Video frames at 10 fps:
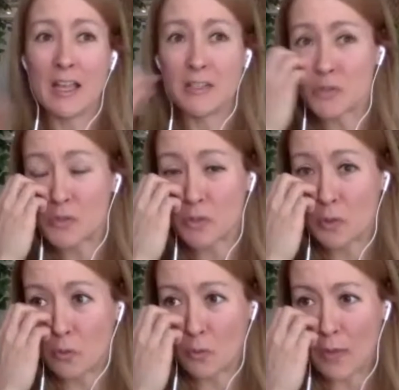And
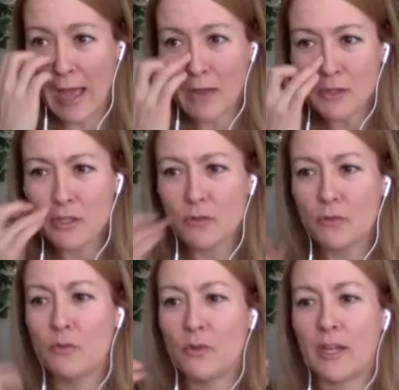so how do
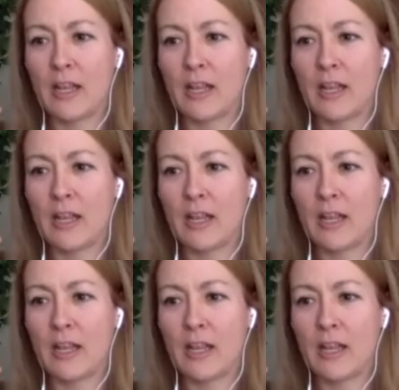you